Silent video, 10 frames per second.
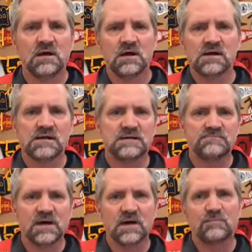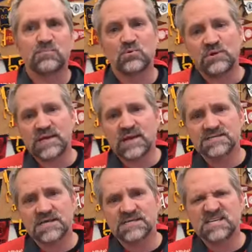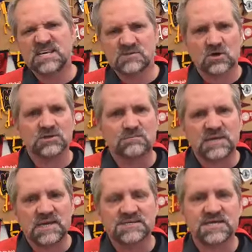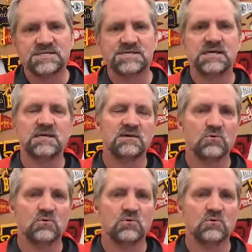a pre-SAT called a PSAT,